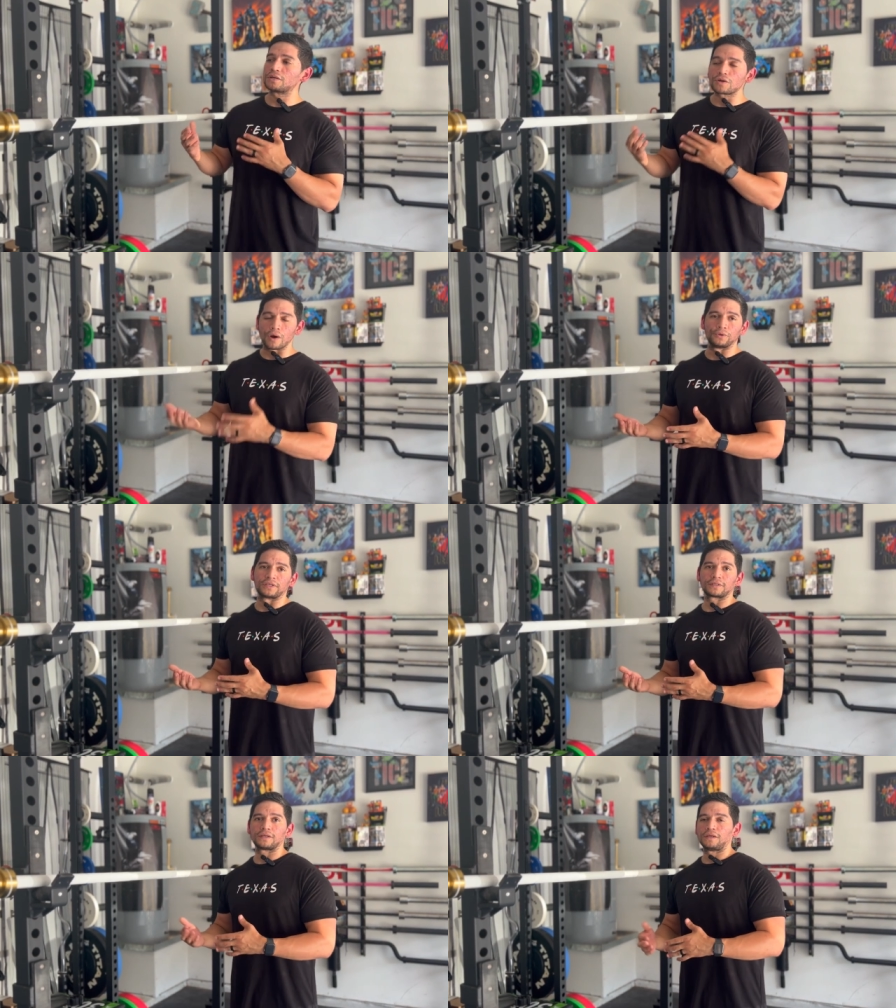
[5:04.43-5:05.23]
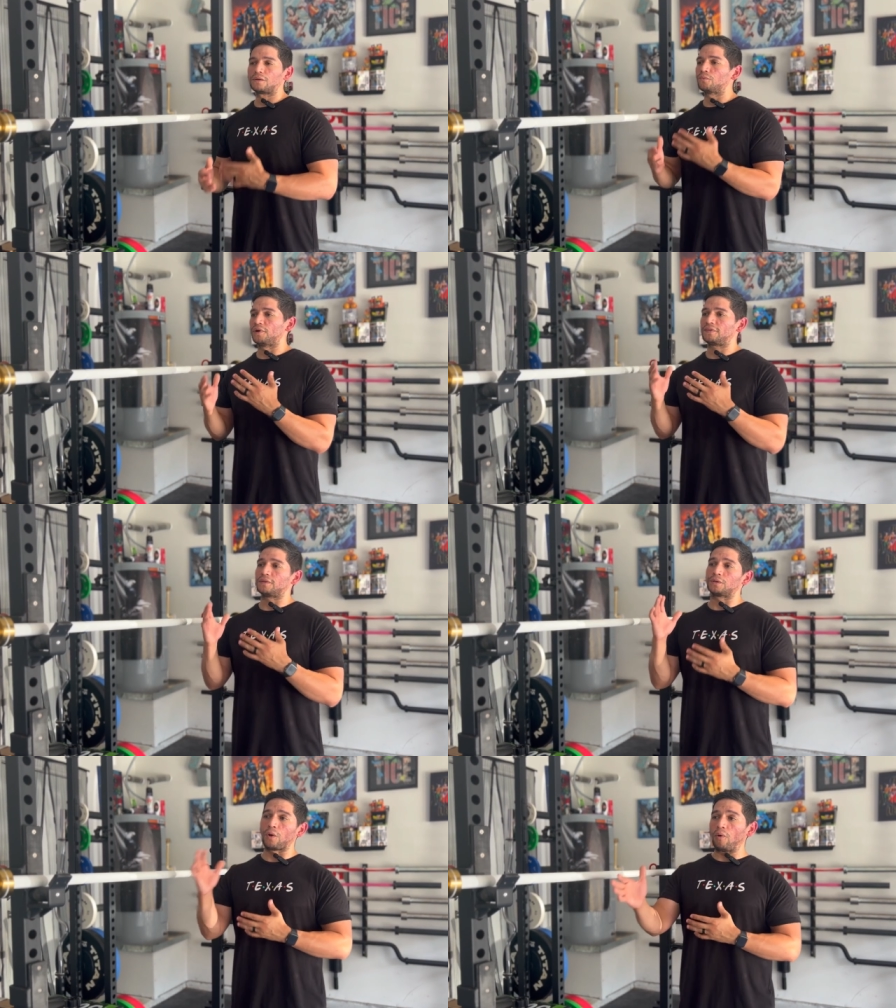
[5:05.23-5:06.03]
coating with
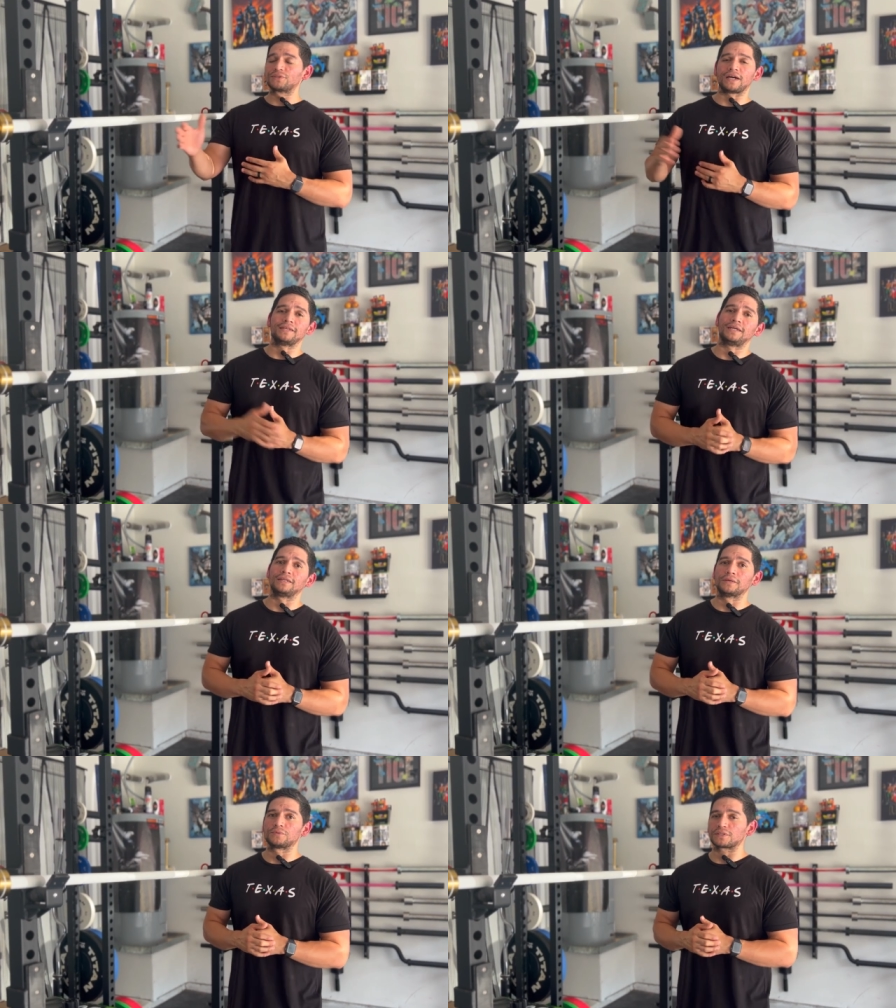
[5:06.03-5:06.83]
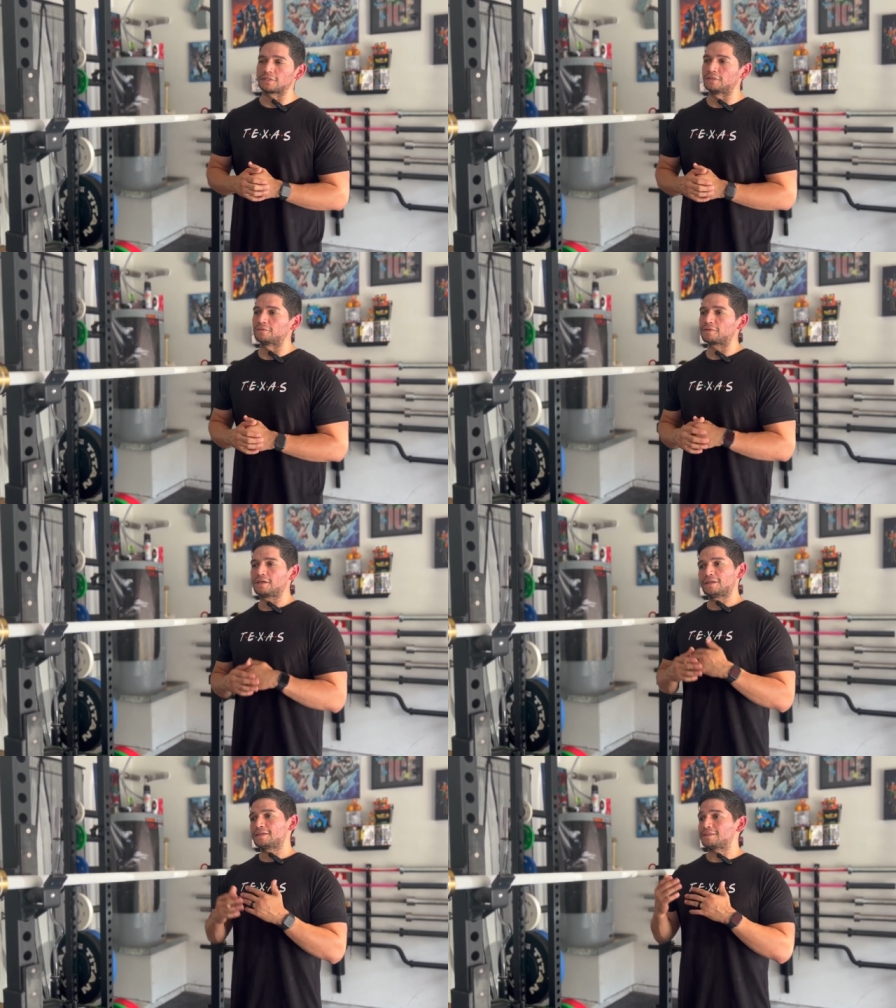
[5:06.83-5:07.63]
a gold titanium sleeve,
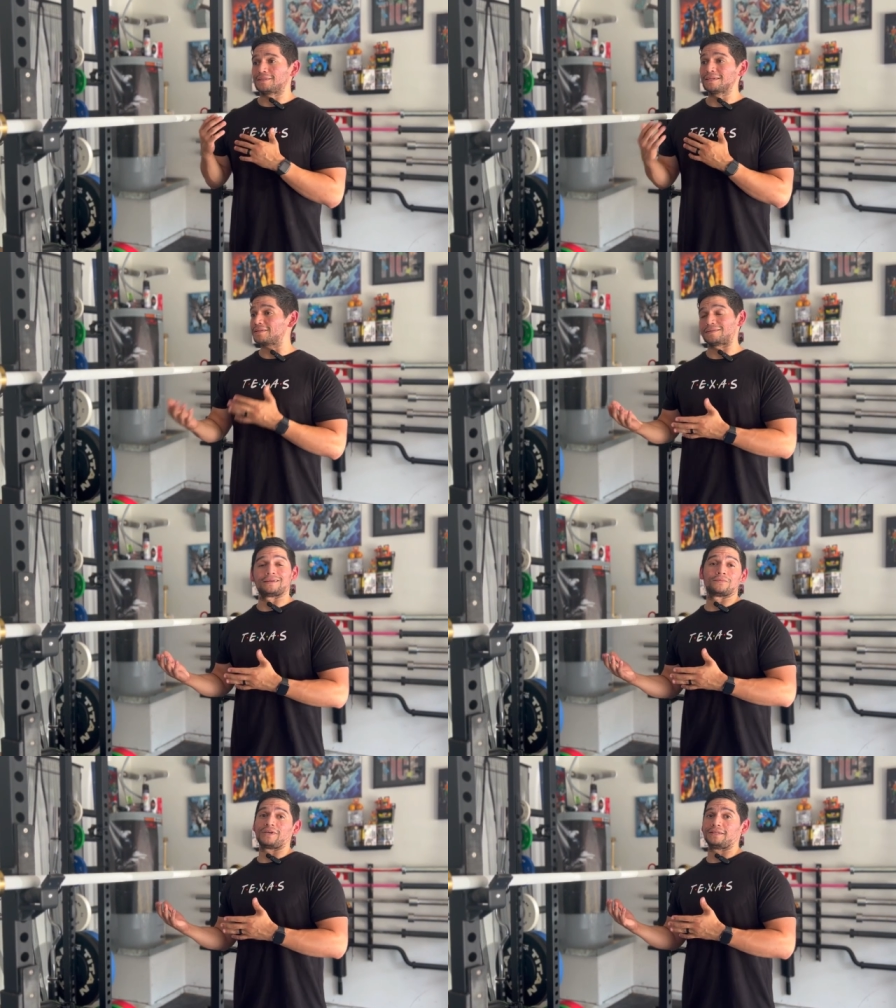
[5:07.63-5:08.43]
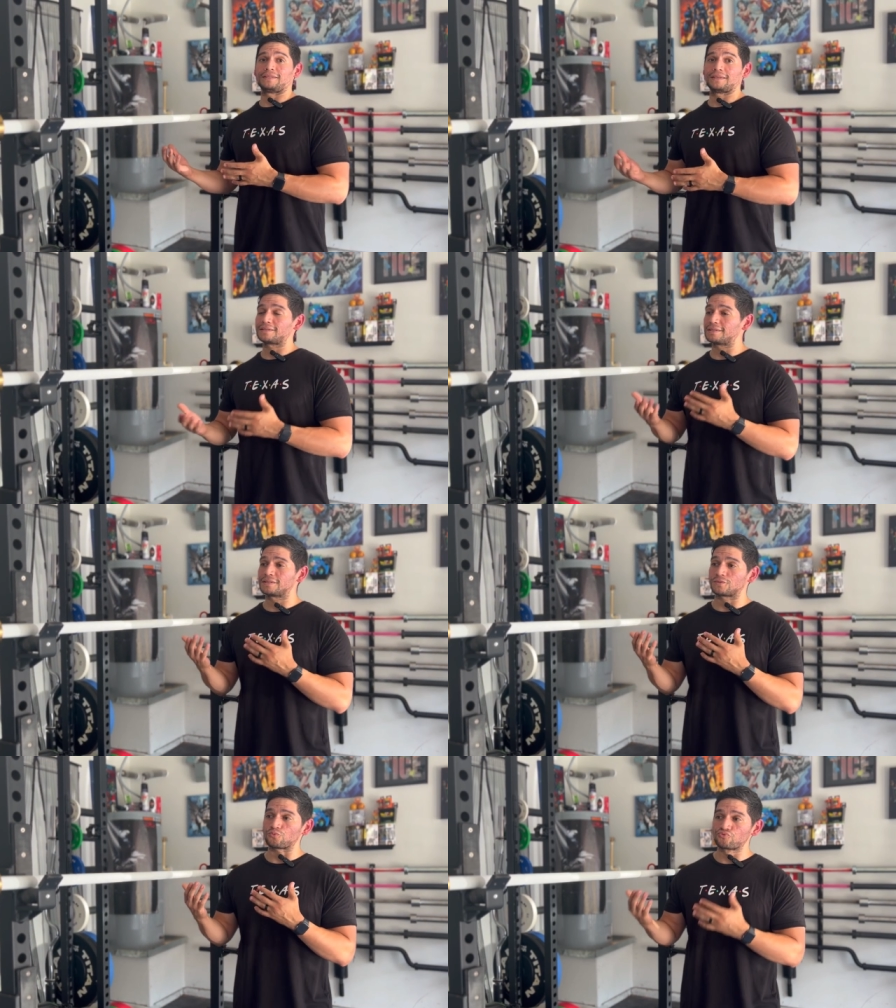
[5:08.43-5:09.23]
this is it, man. This
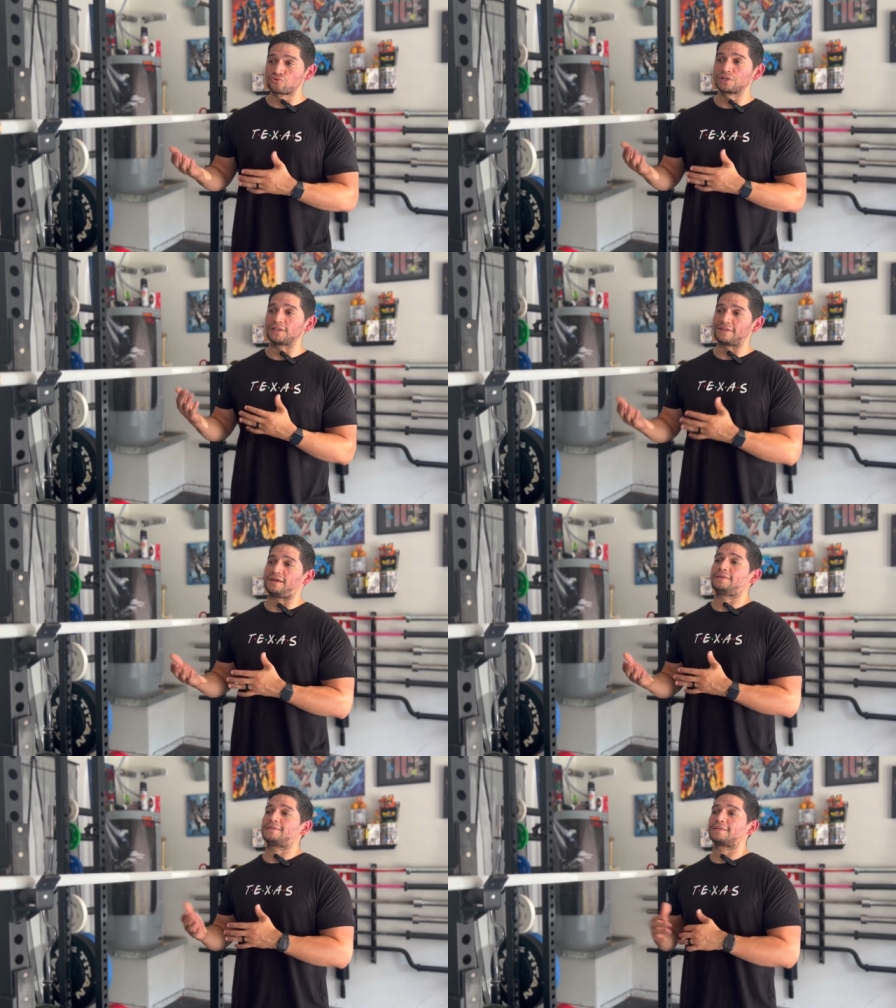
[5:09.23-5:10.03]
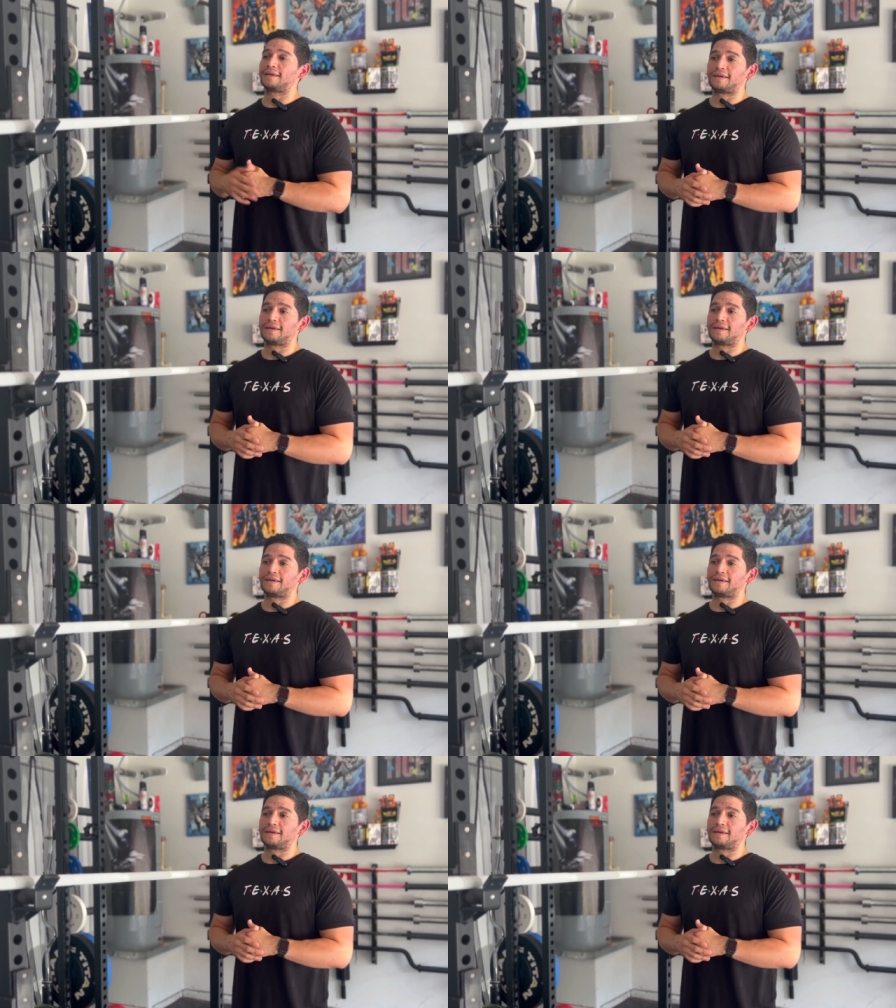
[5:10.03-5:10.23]
is really nice.